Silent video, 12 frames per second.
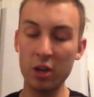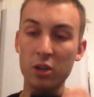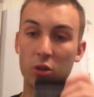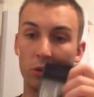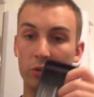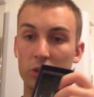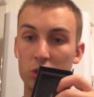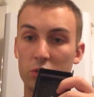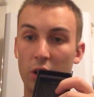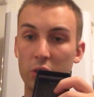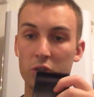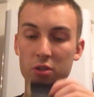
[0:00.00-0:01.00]
You've got your
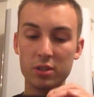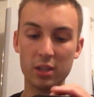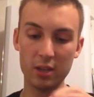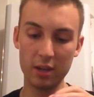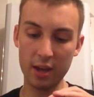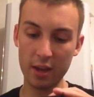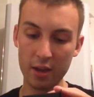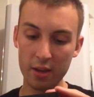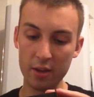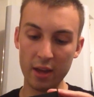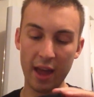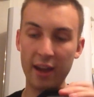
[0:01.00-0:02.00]
instructions in there,
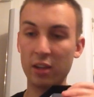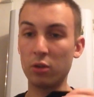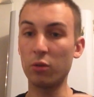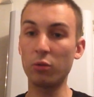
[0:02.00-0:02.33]
and then you